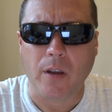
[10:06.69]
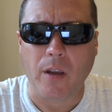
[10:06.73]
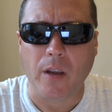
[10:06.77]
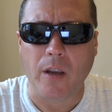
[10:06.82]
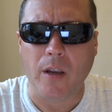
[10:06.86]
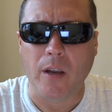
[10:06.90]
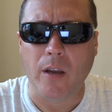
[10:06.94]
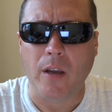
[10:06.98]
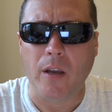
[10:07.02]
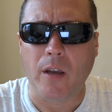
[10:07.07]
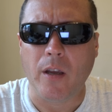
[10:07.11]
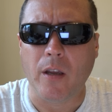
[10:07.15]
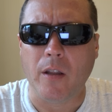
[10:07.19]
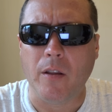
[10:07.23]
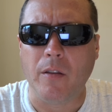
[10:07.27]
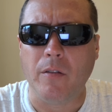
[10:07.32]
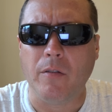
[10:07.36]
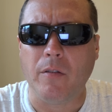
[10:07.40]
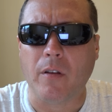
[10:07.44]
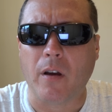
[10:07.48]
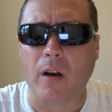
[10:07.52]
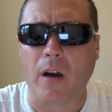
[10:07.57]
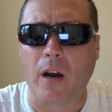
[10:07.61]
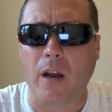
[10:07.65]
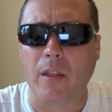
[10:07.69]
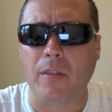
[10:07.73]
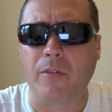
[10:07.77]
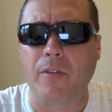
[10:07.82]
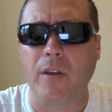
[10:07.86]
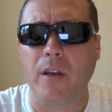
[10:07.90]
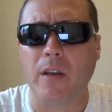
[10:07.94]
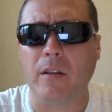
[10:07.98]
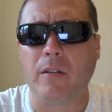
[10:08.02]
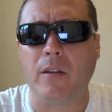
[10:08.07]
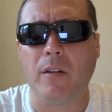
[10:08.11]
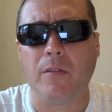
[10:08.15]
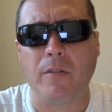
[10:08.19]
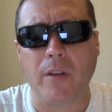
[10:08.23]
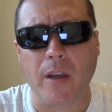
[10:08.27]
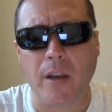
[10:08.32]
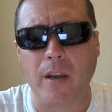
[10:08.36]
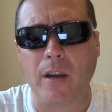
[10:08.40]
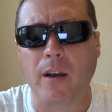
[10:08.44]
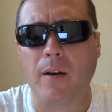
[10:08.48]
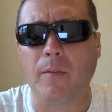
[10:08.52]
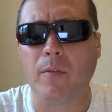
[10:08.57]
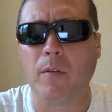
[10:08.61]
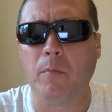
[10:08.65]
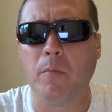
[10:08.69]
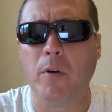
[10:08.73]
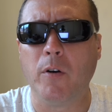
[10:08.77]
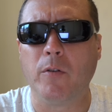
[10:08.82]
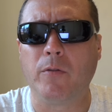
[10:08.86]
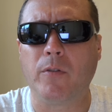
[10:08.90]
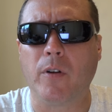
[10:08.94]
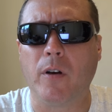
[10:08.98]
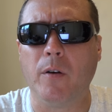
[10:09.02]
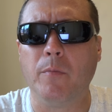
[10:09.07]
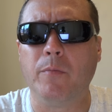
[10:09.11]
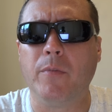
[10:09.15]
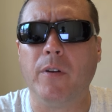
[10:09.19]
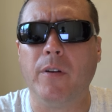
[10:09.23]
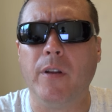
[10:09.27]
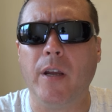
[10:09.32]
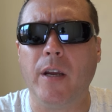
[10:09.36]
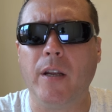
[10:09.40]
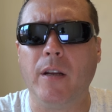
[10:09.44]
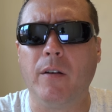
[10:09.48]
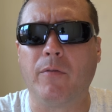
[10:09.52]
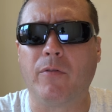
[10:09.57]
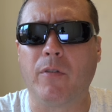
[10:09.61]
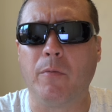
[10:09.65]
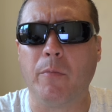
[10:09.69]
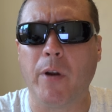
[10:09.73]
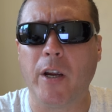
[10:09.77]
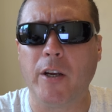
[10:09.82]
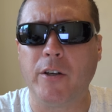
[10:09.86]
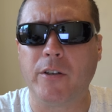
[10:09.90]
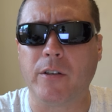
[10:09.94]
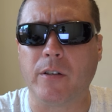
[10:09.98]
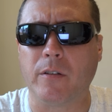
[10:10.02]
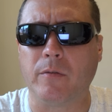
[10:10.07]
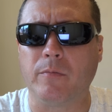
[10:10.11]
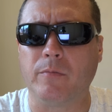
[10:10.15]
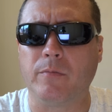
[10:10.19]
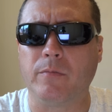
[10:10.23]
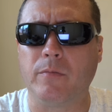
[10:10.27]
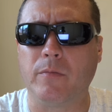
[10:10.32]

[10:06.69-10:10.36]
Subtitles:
and I think that they have the most up-to-date information.